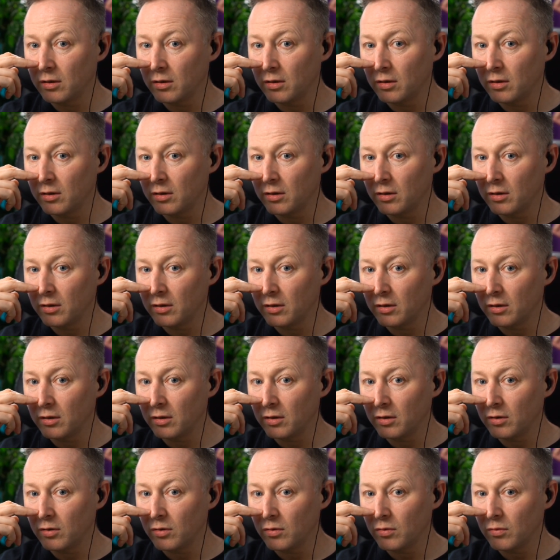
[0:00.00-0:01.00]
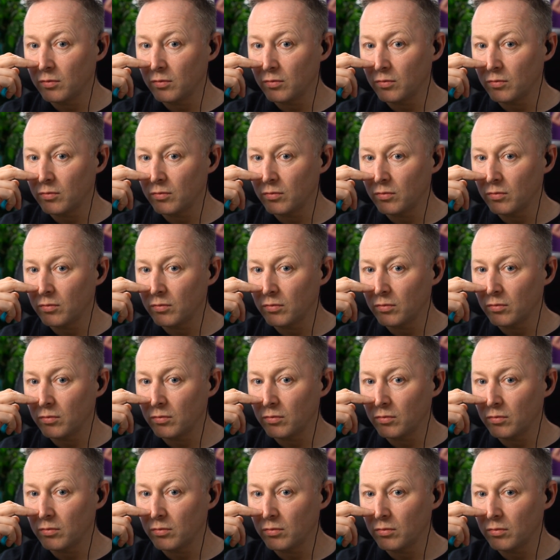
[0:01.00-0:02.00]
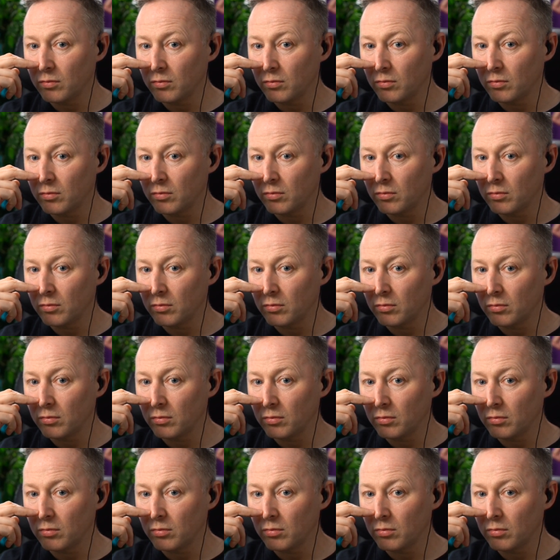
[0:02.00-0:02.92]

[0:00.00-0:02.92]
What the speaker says: Nobody speaks.